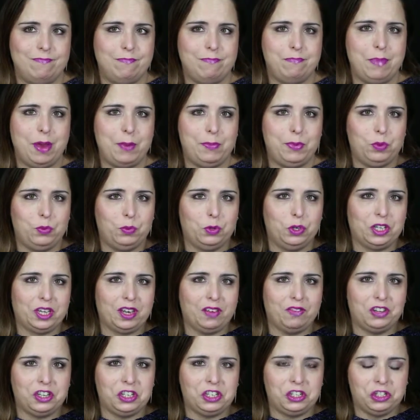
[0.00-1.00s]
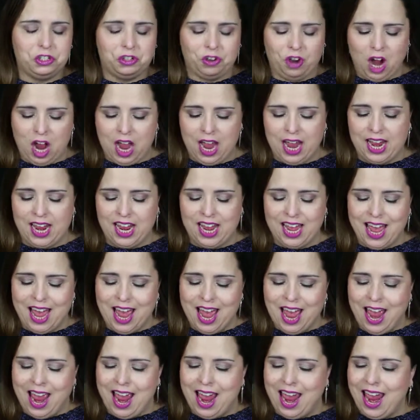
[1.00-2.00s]
maybe we'll give it a try.
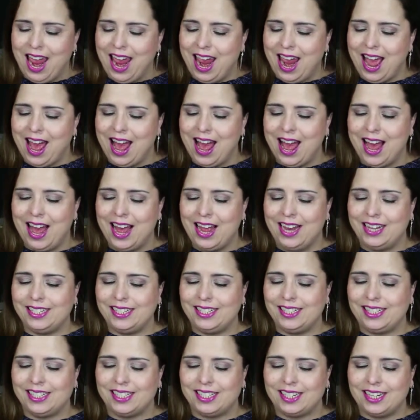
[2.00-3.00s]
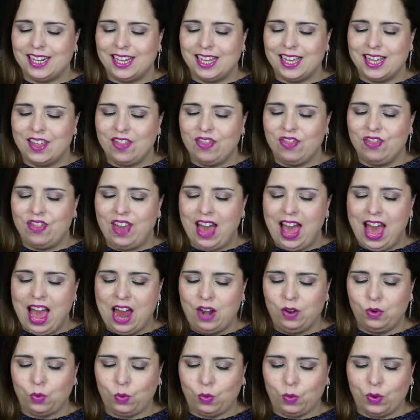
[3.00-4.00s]
And
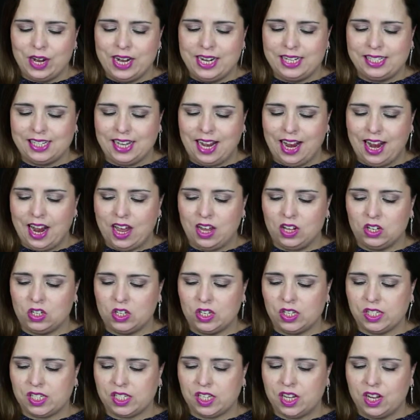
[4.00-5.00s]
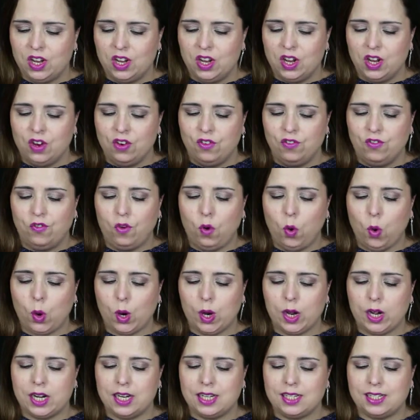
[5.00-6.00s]
that retails
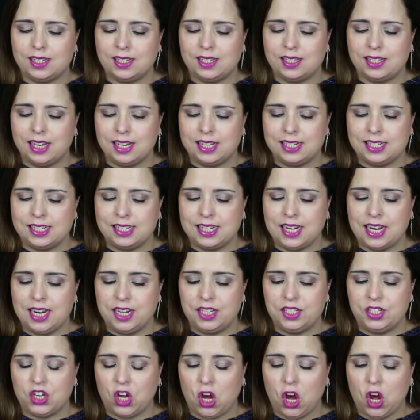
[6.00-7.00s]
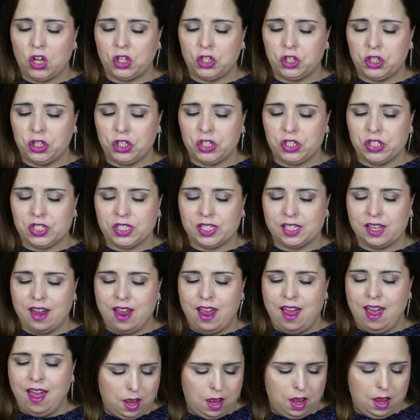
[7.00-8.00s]
for $16.
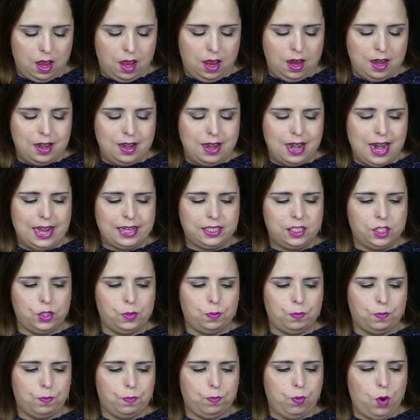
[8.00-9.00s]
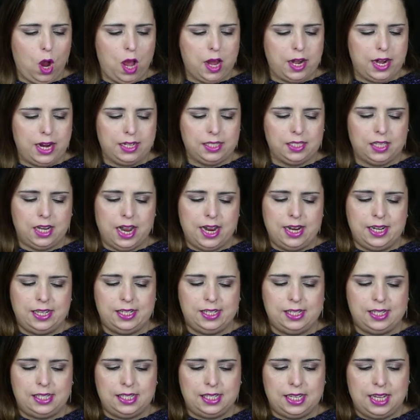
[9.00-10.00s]
Next product I
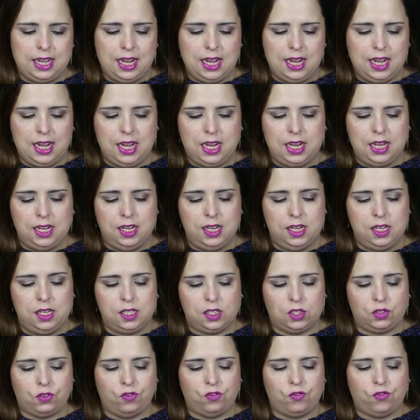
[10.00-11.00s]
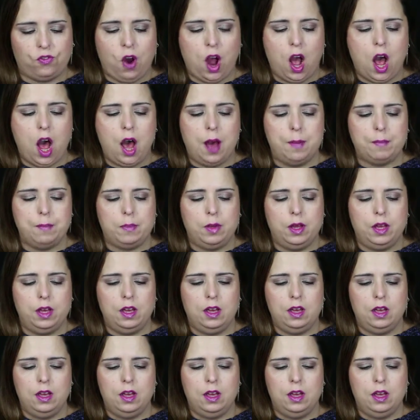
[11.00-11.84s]
see is from